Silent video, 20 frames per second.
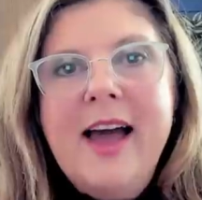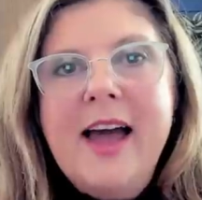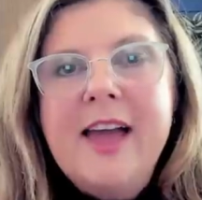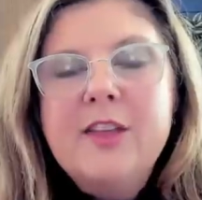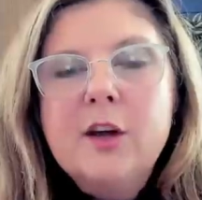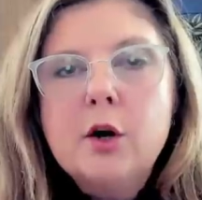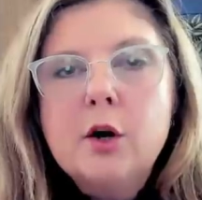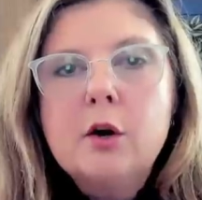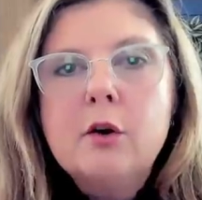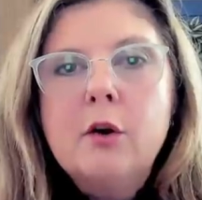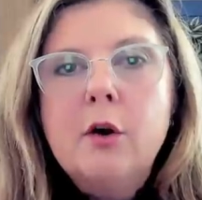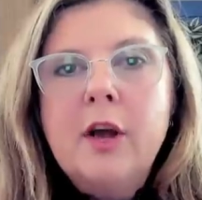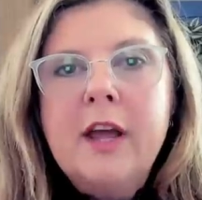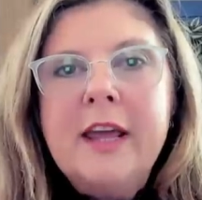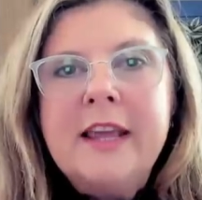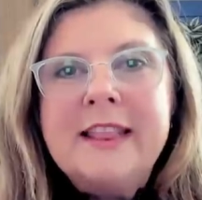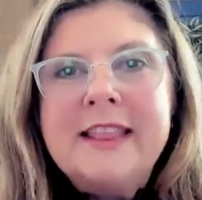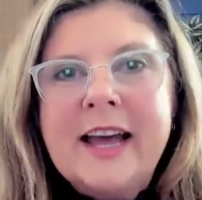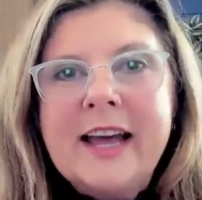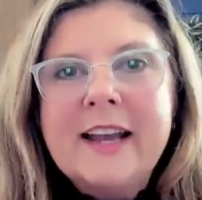And there,
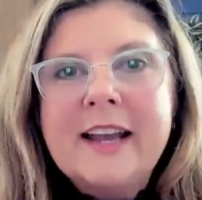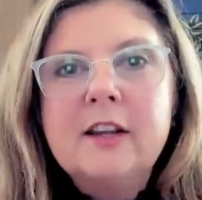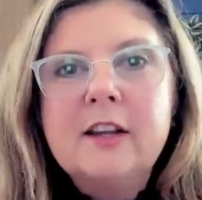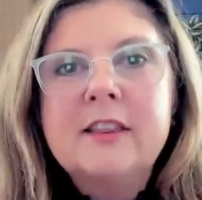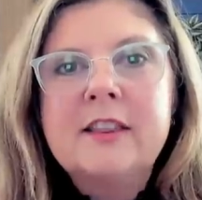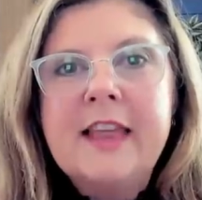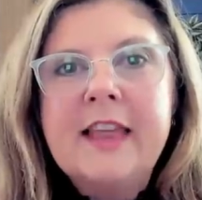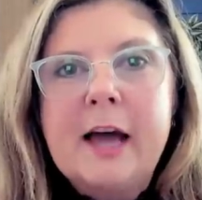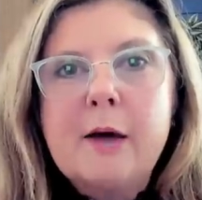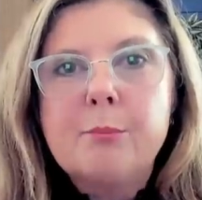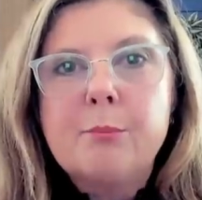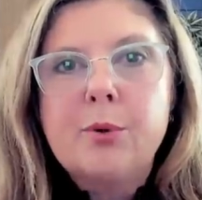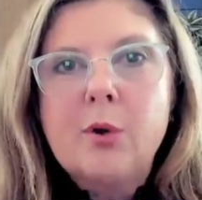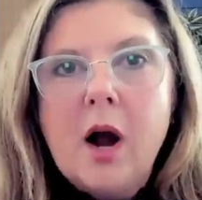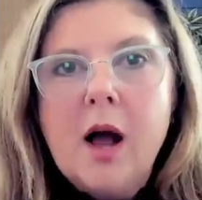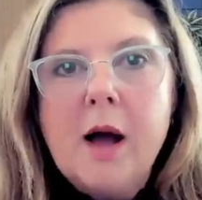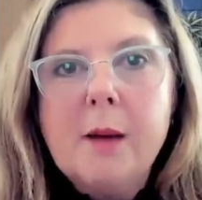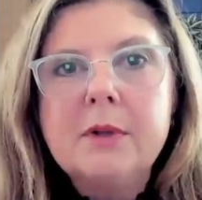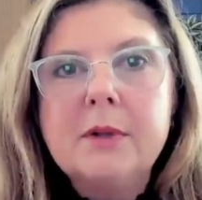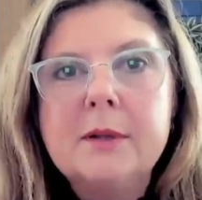that, that
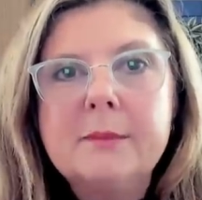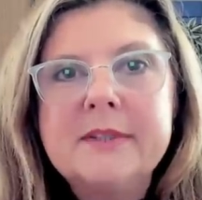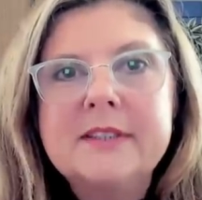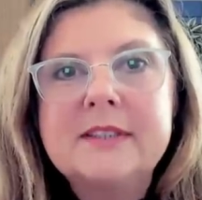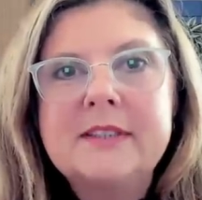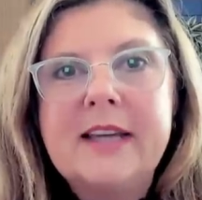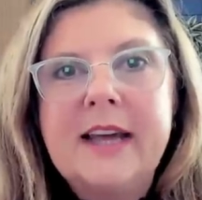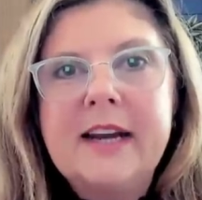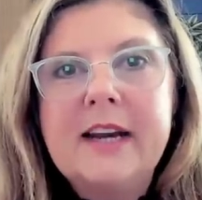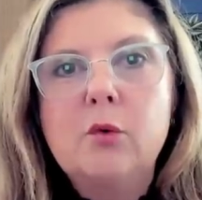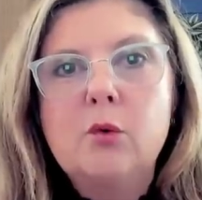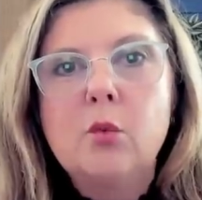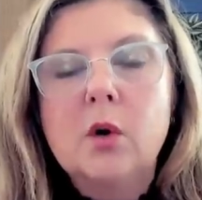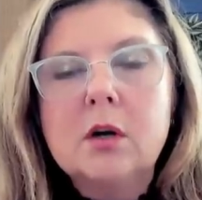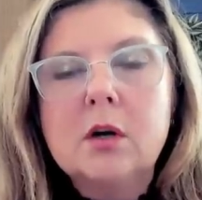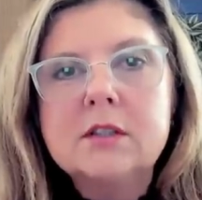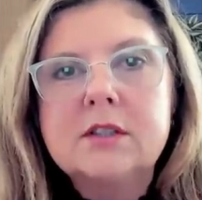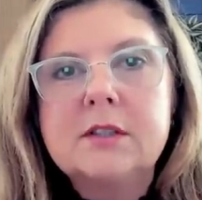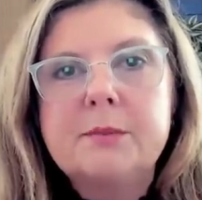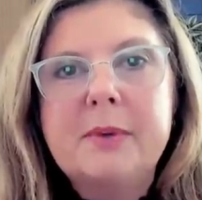problem is getting
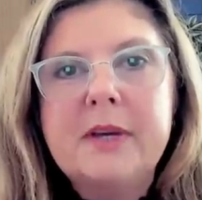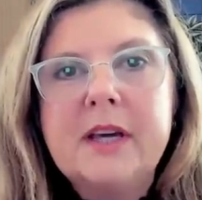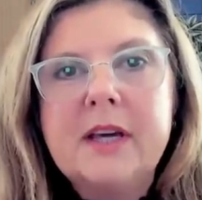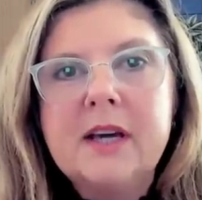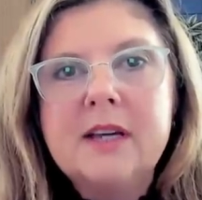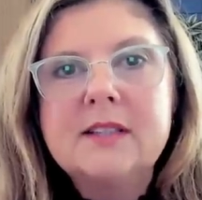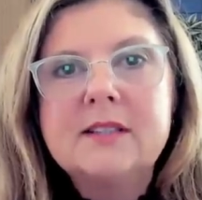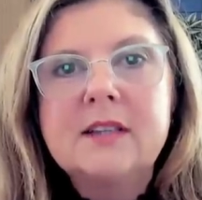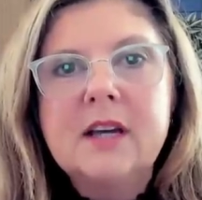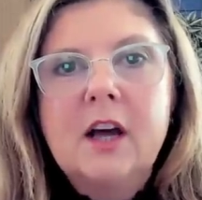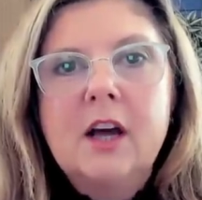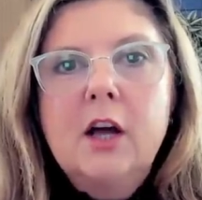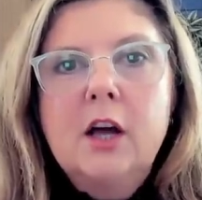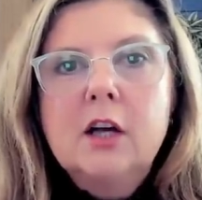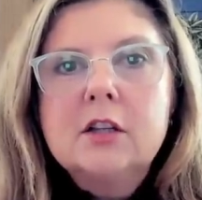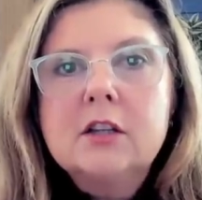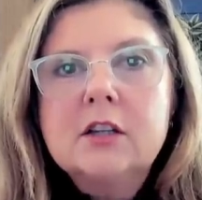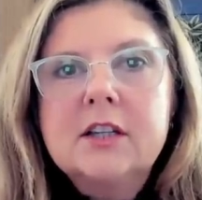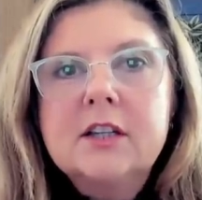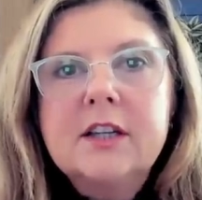worse, because
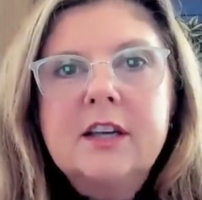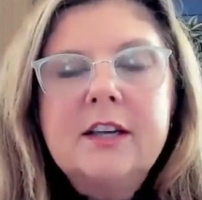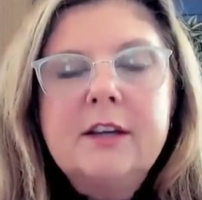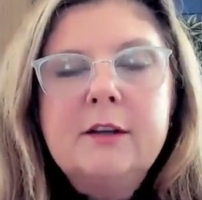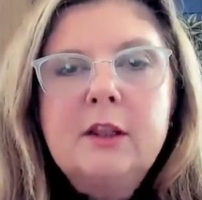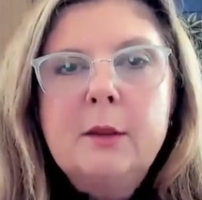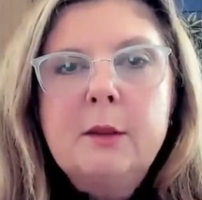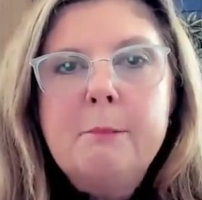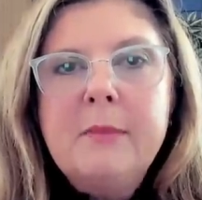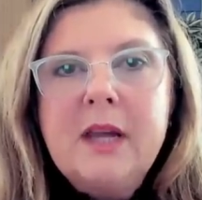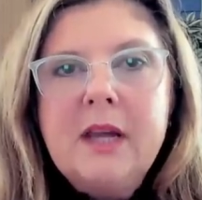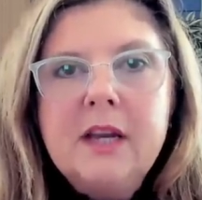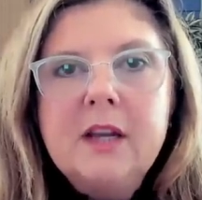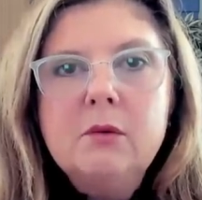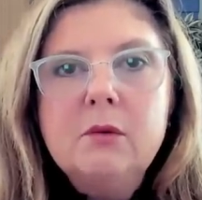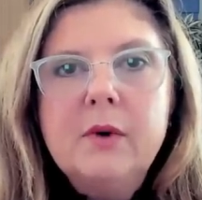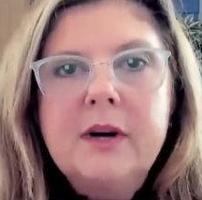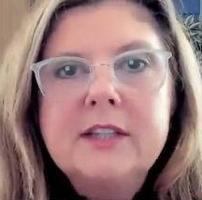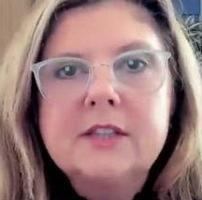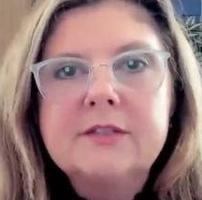look, the
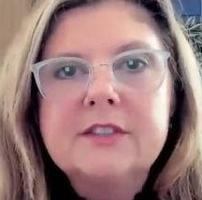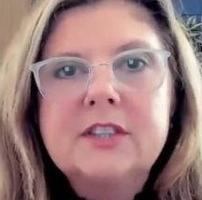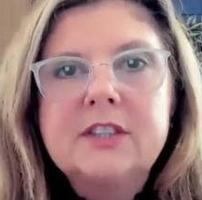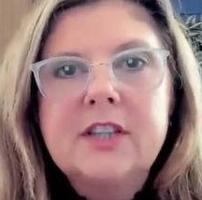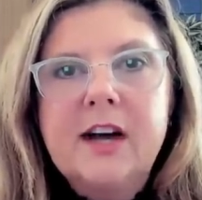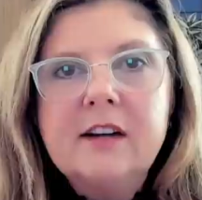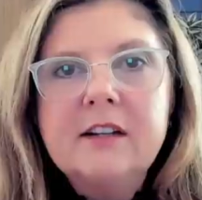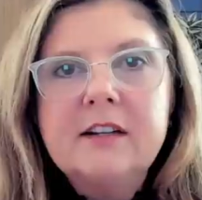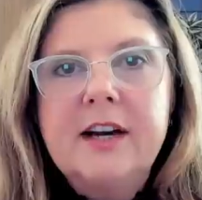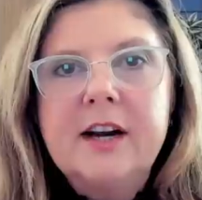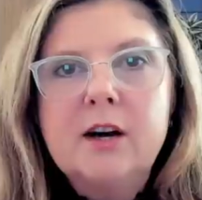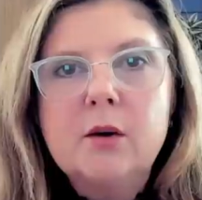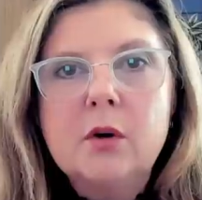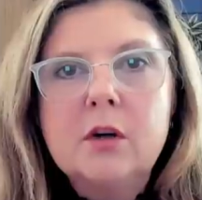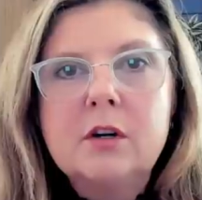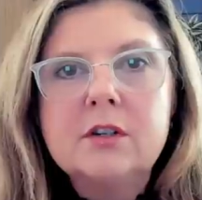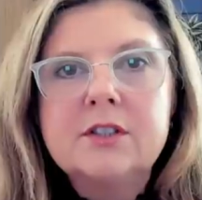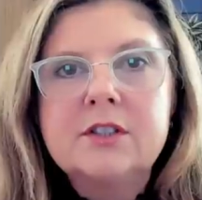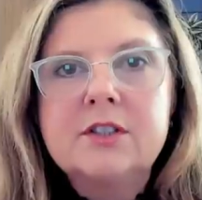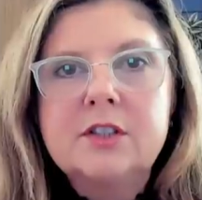median wage of a childcare
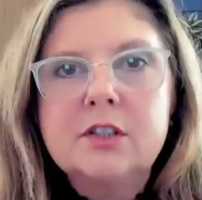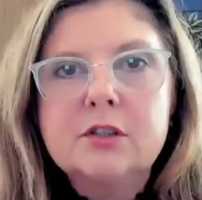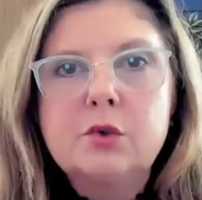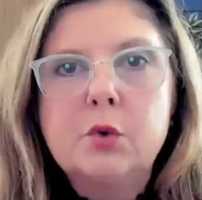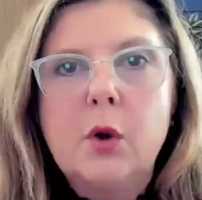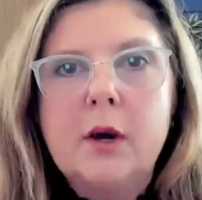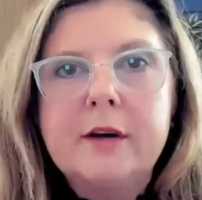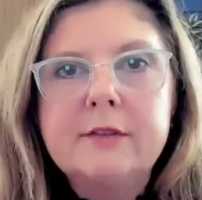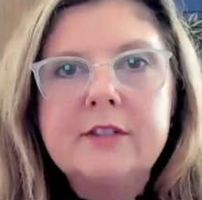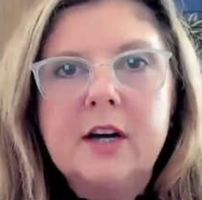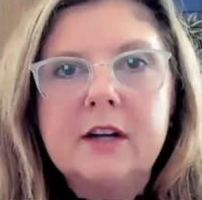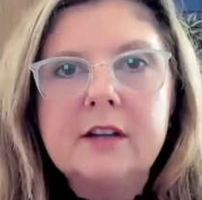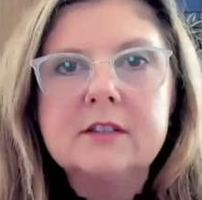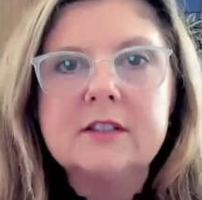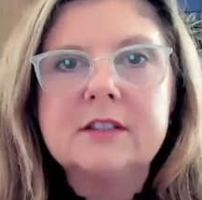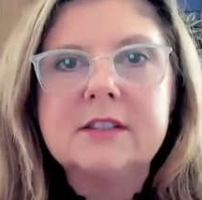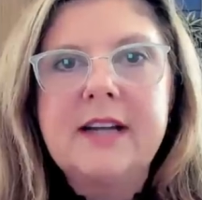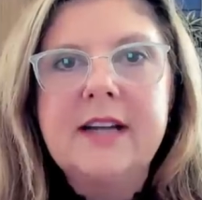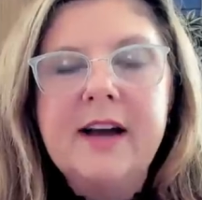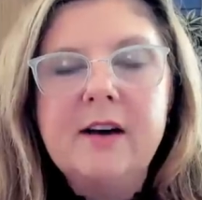worker is still twelve
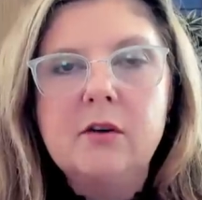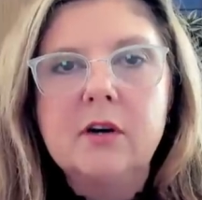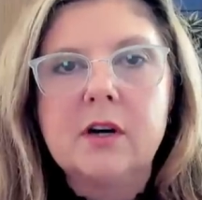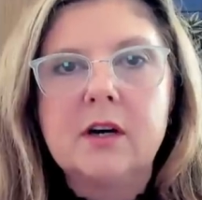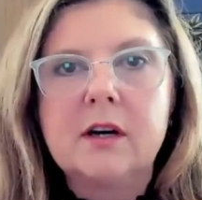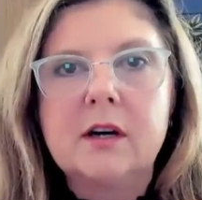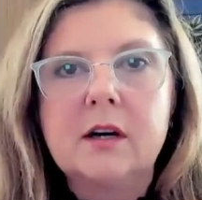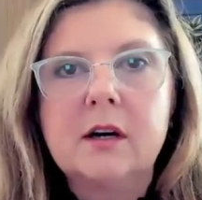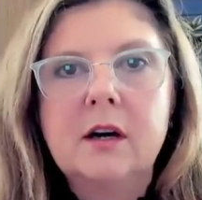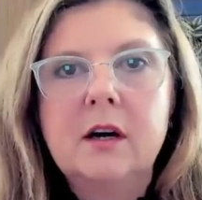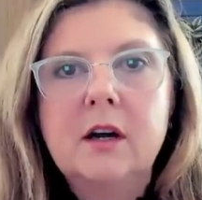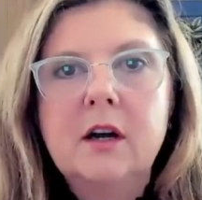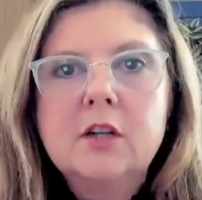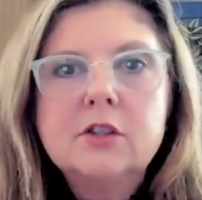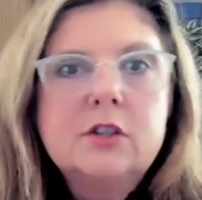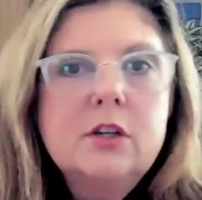dollars an hour. Mm-hmm.